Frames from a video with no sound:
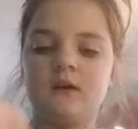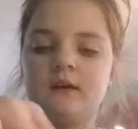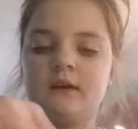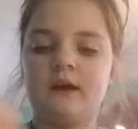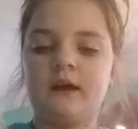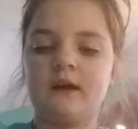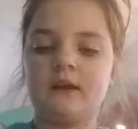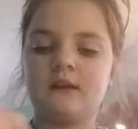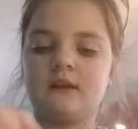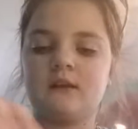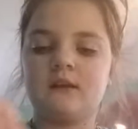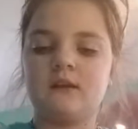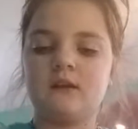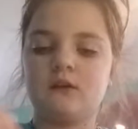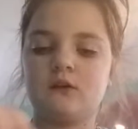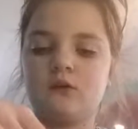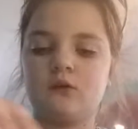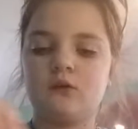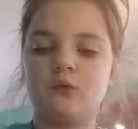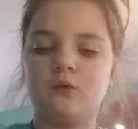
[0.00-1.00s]
yes,
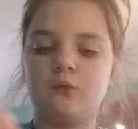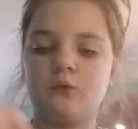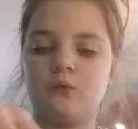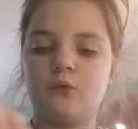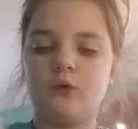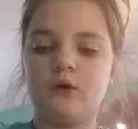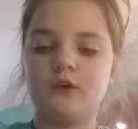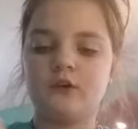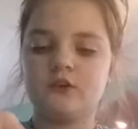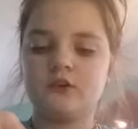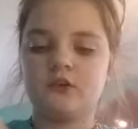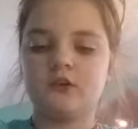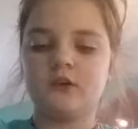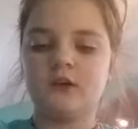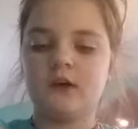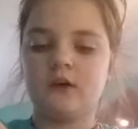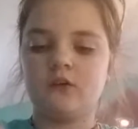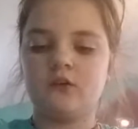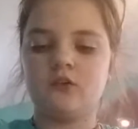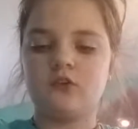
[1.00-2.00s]
this would
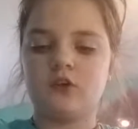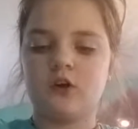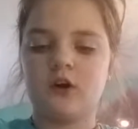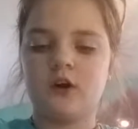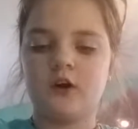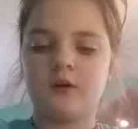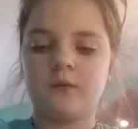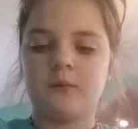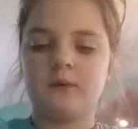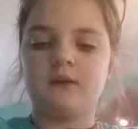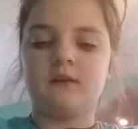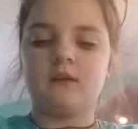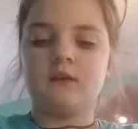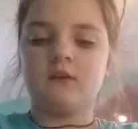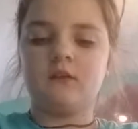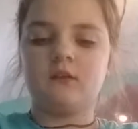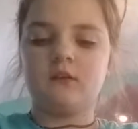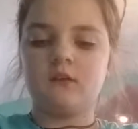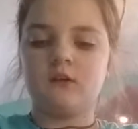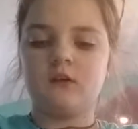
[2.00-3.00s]
turn out dark, but
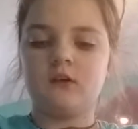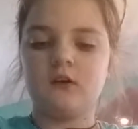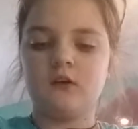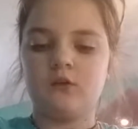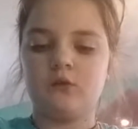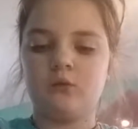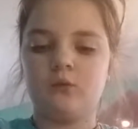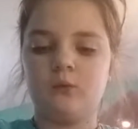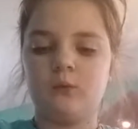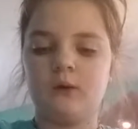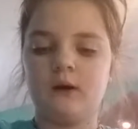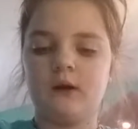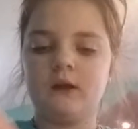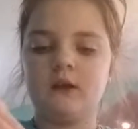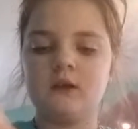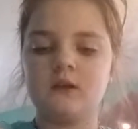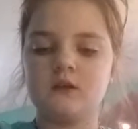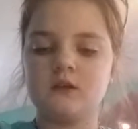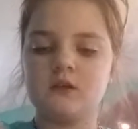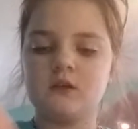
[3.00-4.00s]
since there is
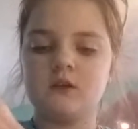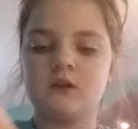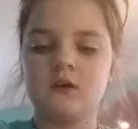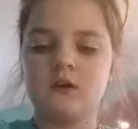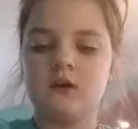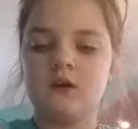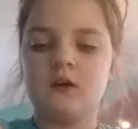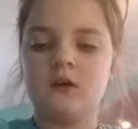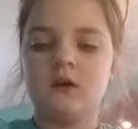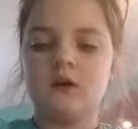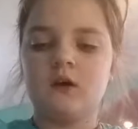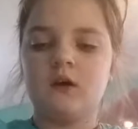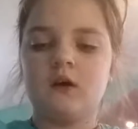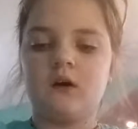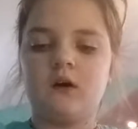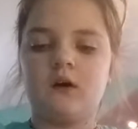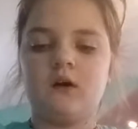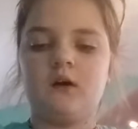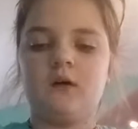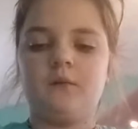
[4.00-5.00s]
white,
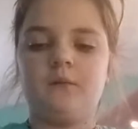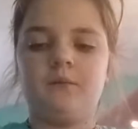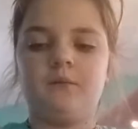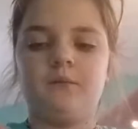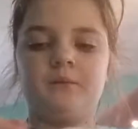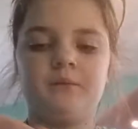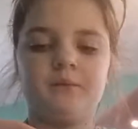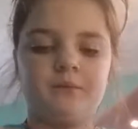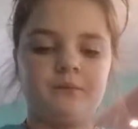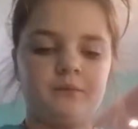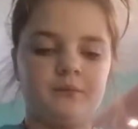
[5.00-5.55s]
um,